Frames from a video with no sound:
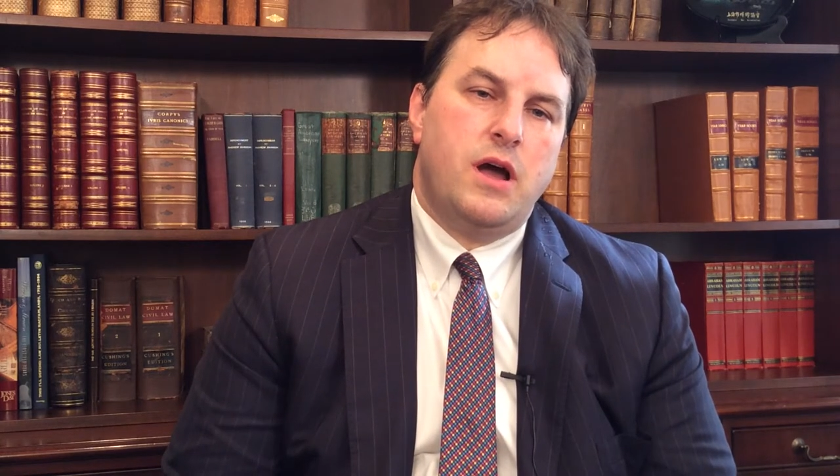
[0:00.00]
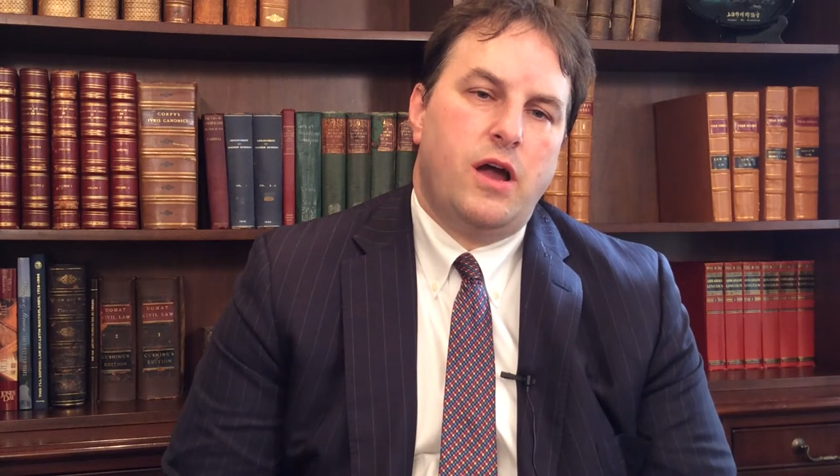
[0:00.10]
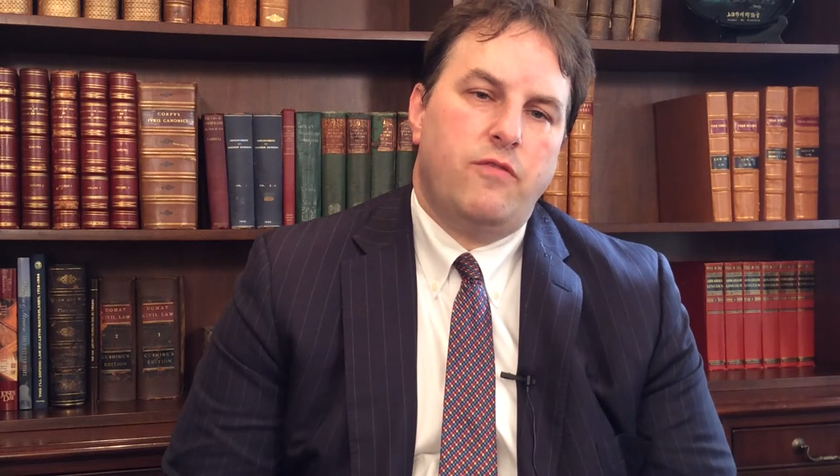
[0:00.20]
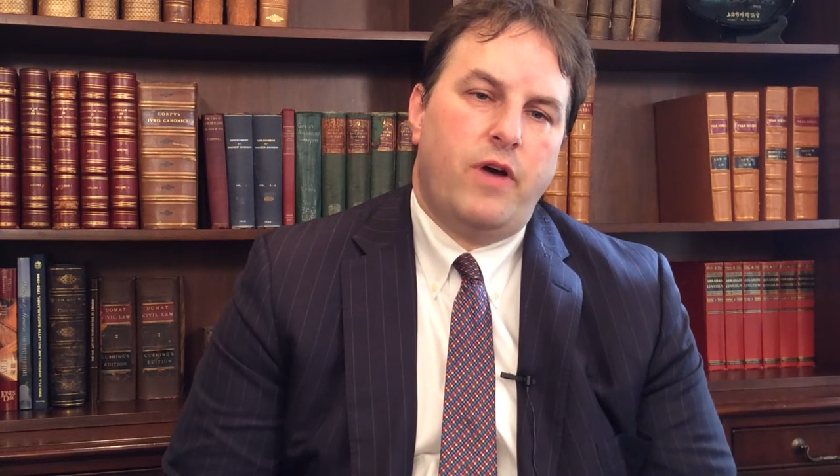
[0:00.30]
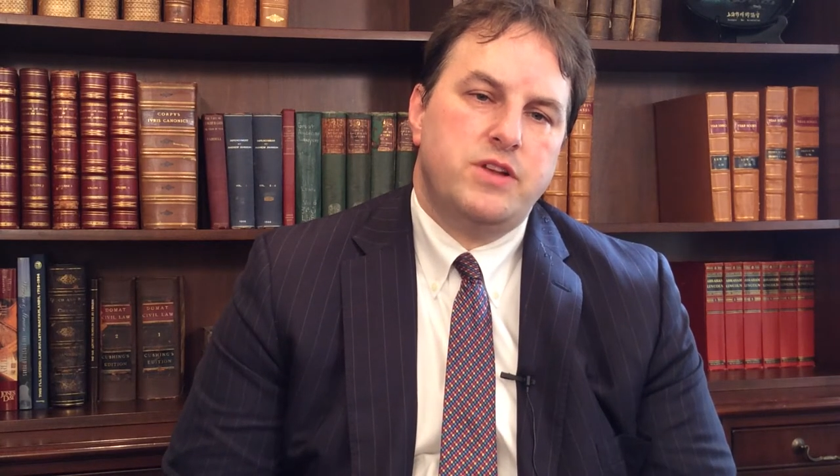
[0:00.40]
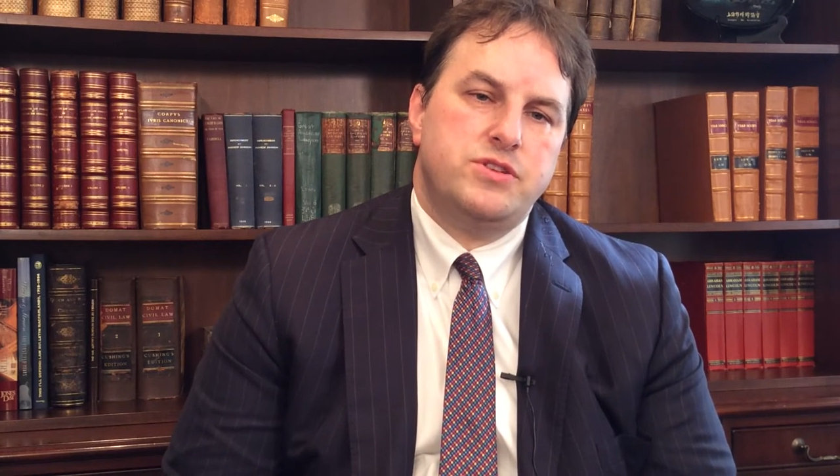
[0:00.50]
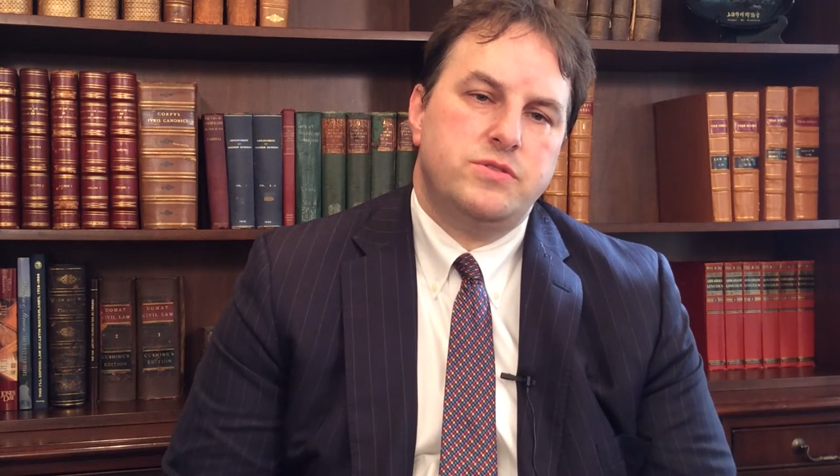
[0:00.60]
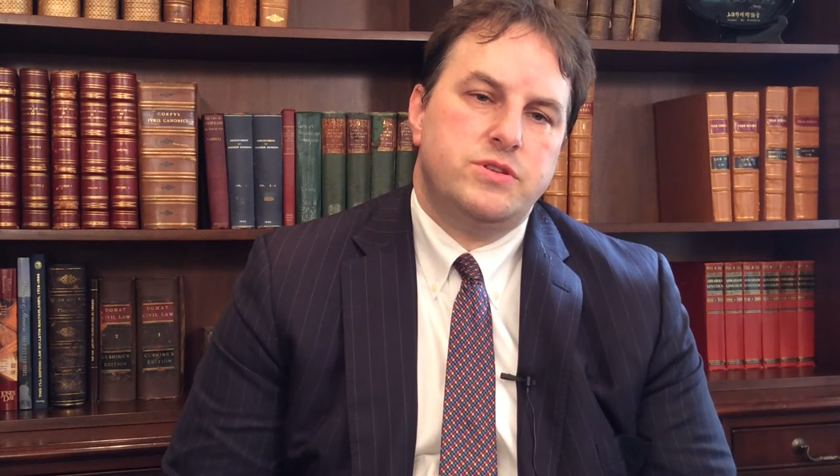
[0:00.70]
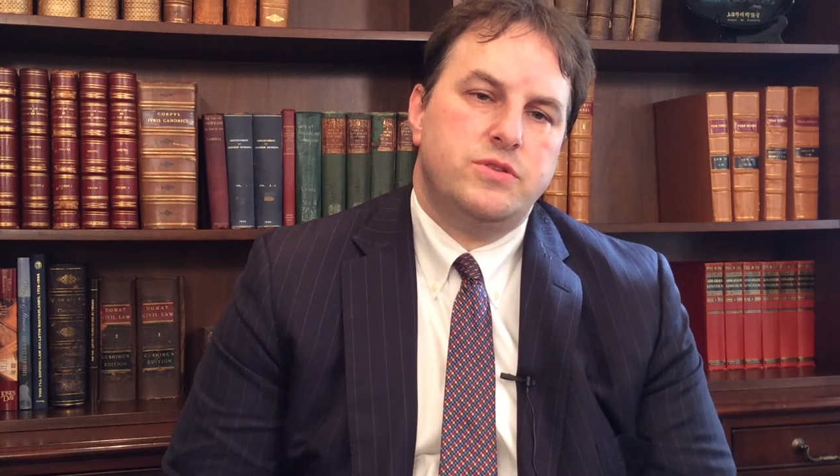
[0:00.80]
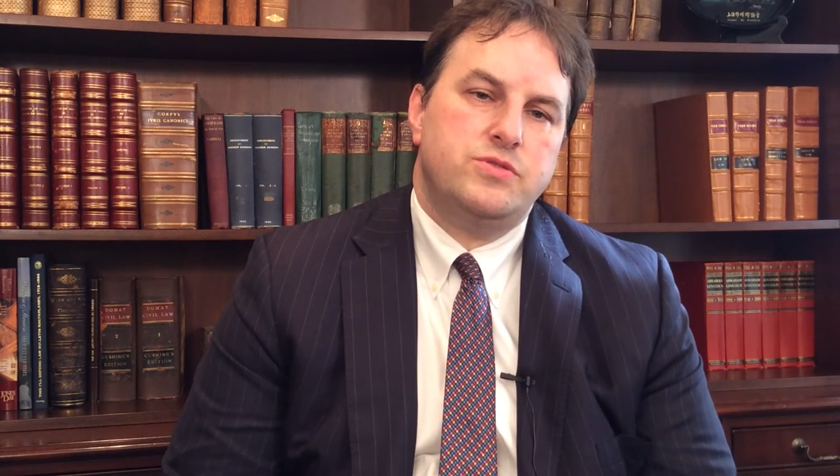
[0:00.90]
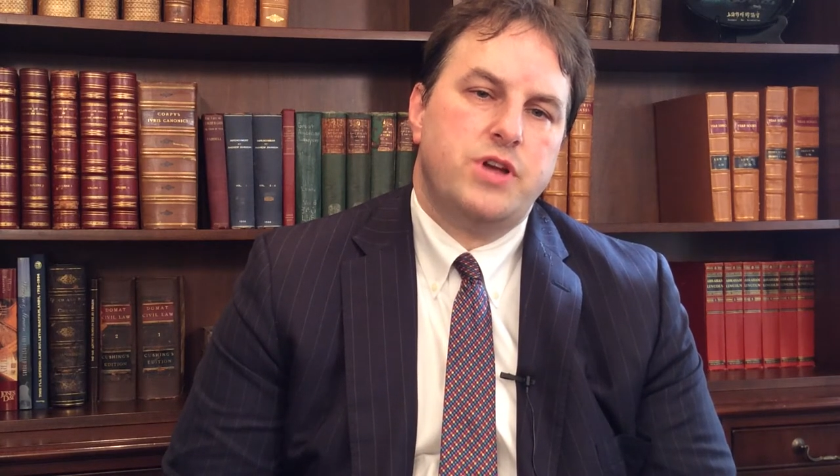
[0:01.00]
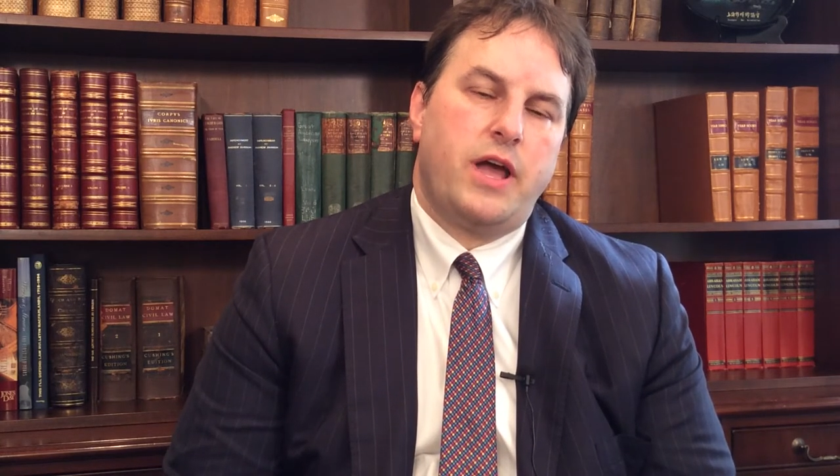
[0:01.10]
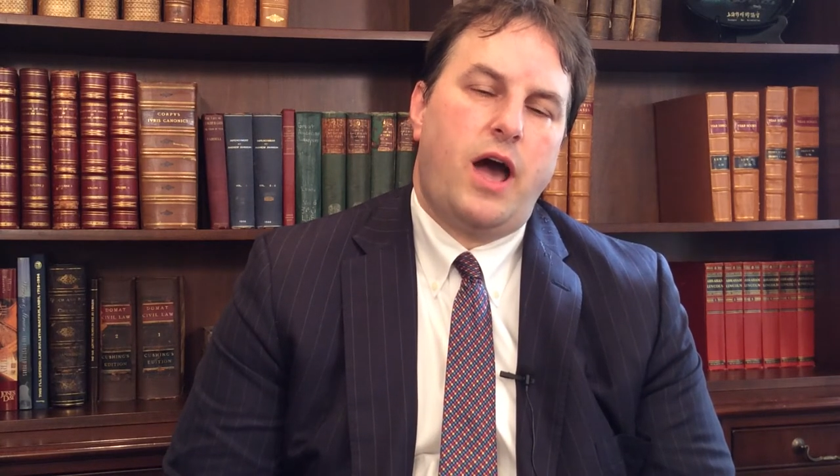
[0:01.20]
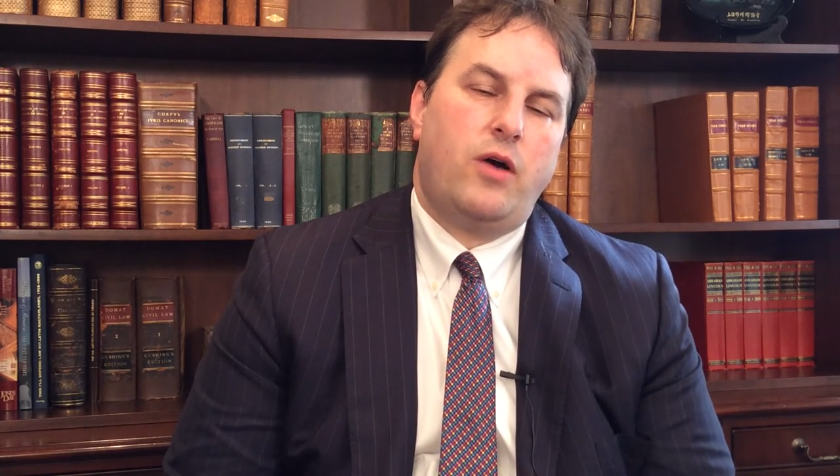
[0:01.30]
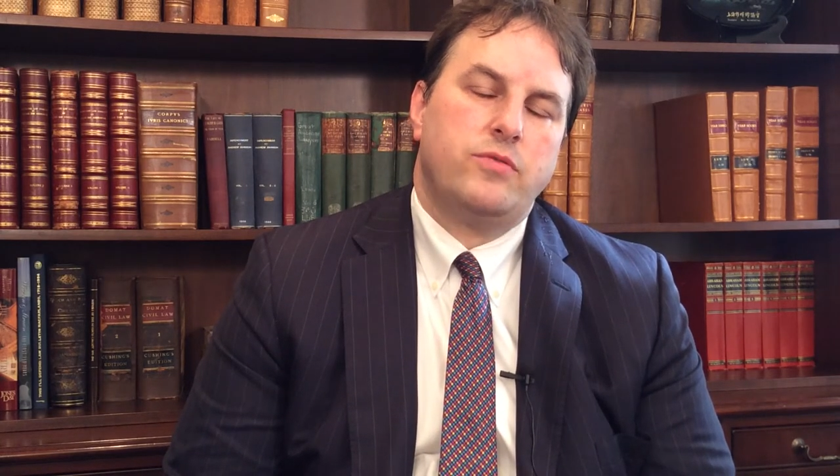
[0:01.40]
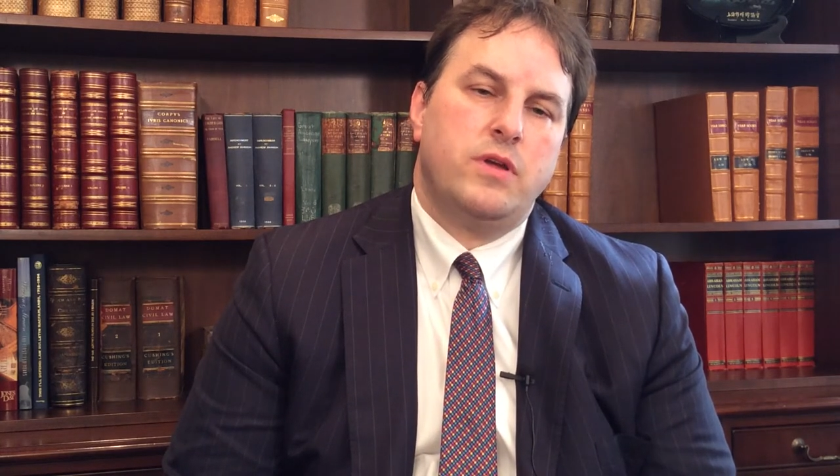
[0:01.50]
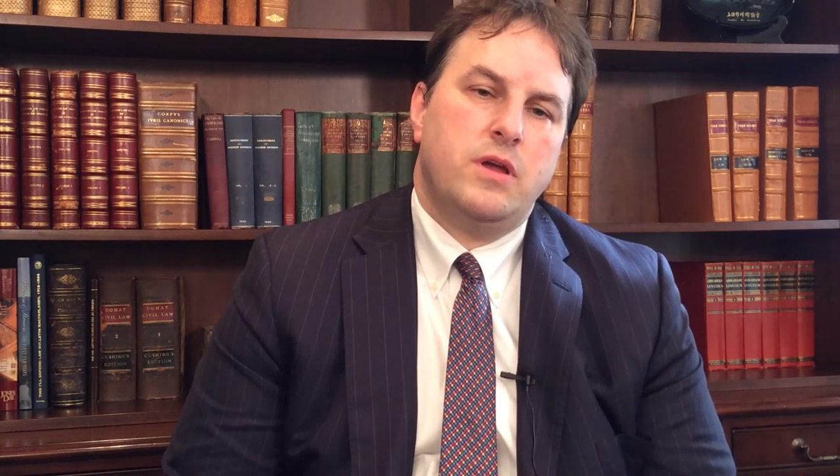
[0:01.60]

I invite you to check out